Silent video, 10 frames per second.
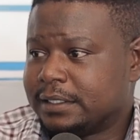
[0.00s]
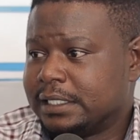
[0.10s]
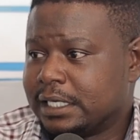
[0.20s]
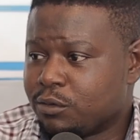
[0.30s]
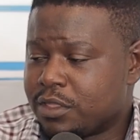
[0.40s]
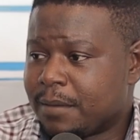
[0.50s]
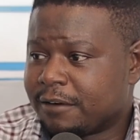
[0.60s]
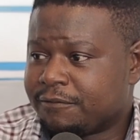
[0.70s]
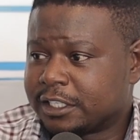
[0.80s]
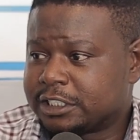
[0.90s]
dealing with the
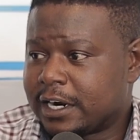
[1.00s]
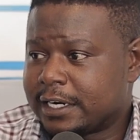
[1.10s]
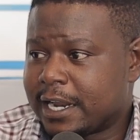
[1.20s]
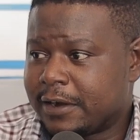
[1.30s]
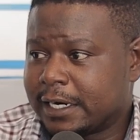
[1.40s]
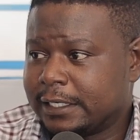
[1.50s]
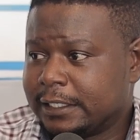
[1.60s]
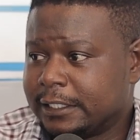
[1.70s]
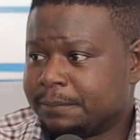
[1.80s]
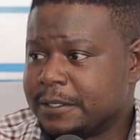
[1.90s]
manufacturer
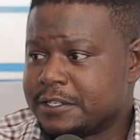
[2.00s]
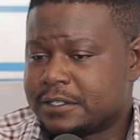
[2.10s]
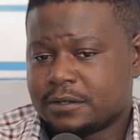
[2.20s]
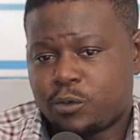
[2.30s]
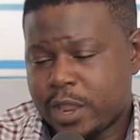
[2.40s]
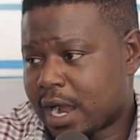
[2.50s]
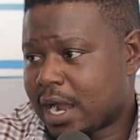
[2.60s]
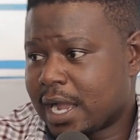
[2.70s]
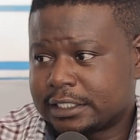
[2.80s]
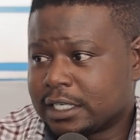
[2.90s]
directly, it means we are
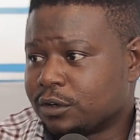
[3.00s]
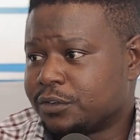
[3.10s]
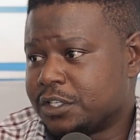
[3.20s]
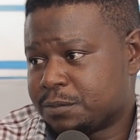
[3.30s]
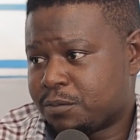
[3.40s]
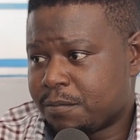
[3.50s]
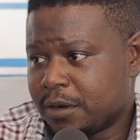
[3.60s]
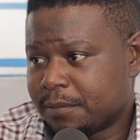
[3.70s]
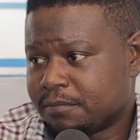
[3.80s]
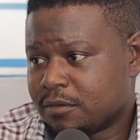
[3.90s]
cutting out this
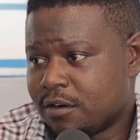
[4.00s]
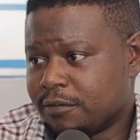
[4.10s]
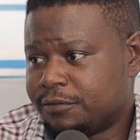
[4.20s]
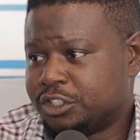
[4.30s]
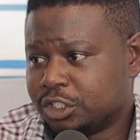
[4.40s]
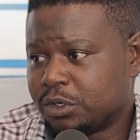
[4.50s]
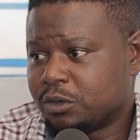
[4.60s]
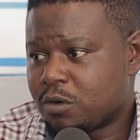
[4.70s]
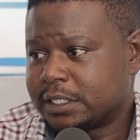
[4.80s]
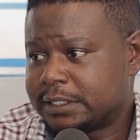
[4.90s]
problem of
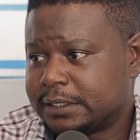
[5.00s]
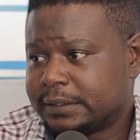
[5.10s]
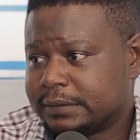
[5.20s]
inequality.